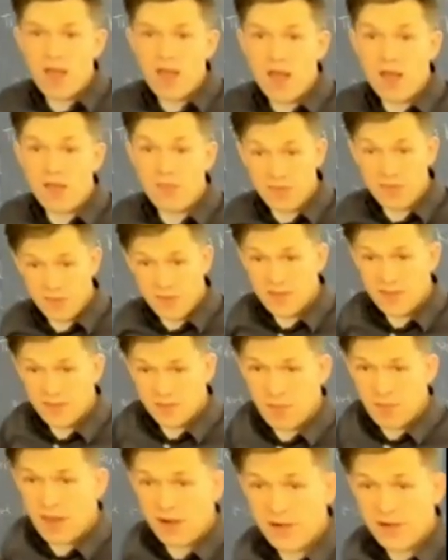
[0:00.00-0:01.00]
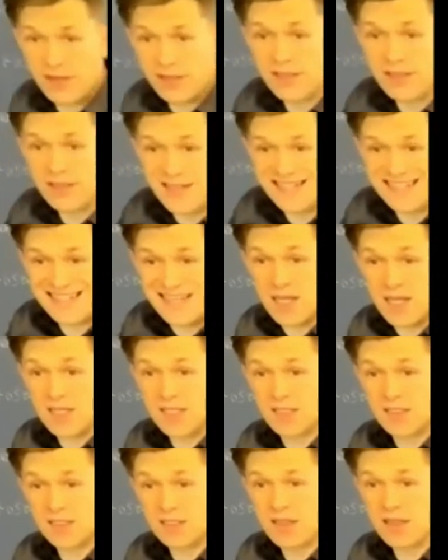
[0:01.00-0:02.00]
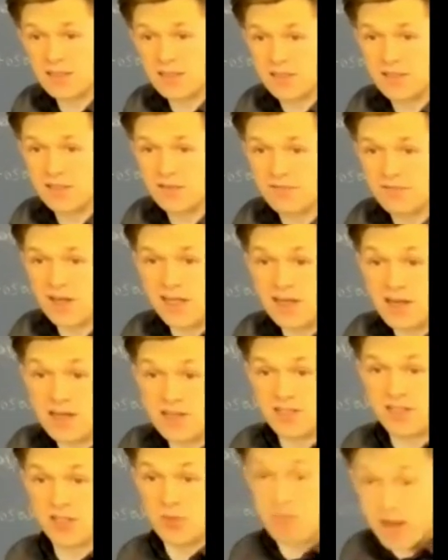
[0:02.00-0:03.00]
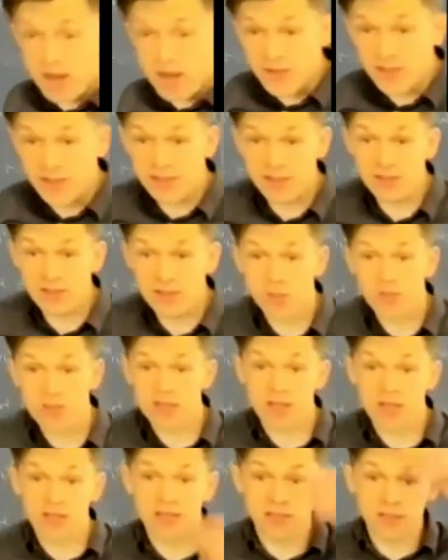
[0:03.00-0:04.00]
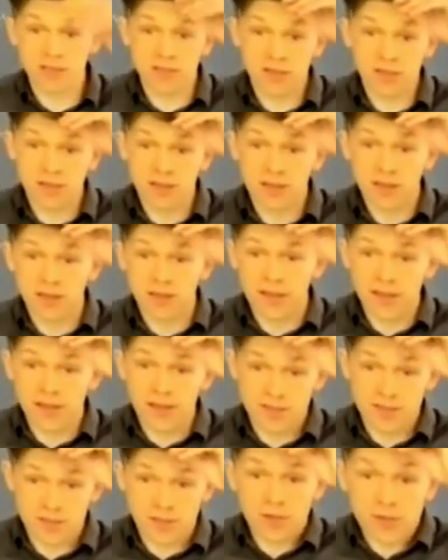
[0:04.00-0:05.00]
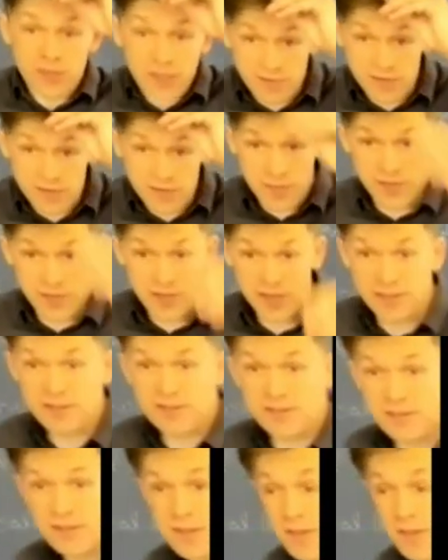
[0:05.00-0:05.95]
And this pairing in this case has a very nice geometric interpretation. It's the Hurewicz pairing.